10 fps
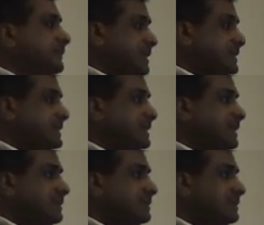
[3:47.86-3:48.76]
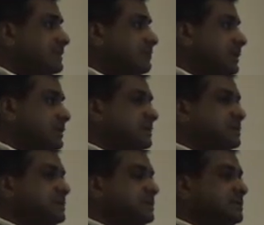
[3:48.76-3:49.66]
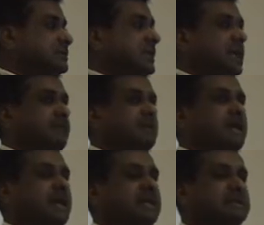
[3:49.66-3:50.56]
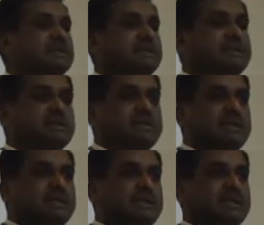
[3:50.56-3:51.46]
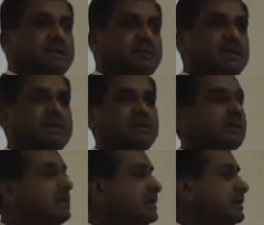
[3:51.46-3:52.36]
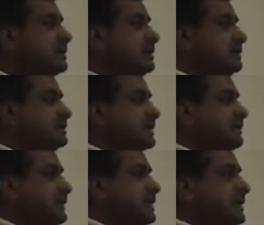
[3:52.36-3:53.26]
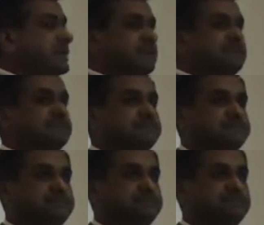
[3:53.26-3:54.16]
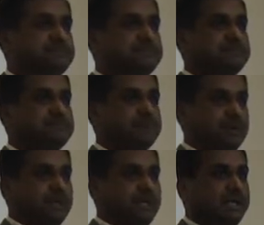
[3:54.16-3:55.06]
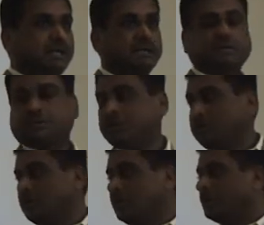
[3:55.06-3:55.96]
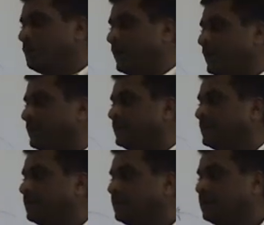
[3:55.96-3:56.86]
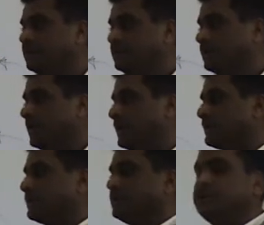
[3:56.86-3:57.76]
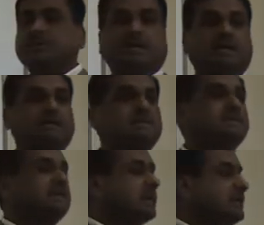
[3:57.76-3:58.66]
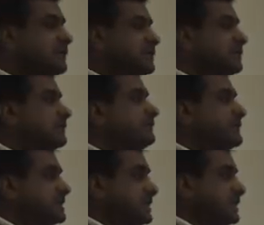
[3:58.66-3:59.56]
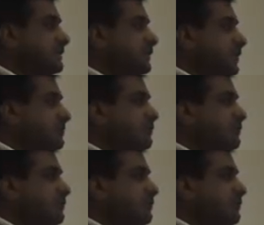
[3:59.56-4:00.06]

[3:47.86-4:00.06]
Is that correct? Because you still have your eyes, ears, everything when you are 3 feet under. Okay? So when you are stuck with your physical form